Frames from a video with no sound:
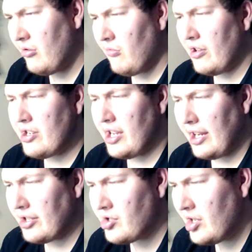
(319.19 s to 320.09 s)
One
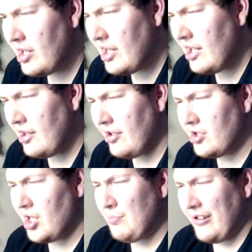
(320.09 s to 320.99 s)
night,
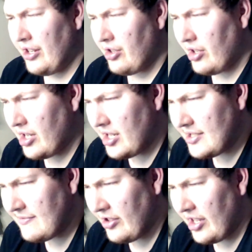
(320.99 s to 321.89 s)
Lucy prayed to
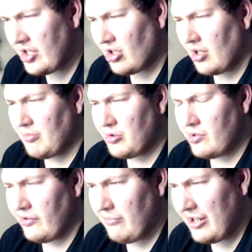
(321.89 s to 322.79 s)
Goddess for that to come
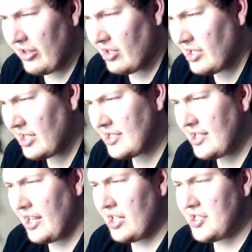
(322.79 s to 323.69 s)
true, and by the next
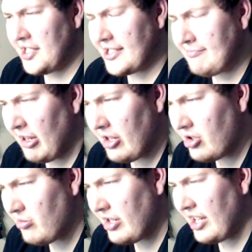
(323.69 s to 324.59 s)
day she
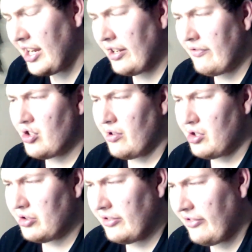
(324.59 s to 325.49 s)
expanded to a height of
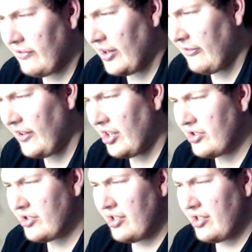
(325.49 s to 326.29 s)
250 feet.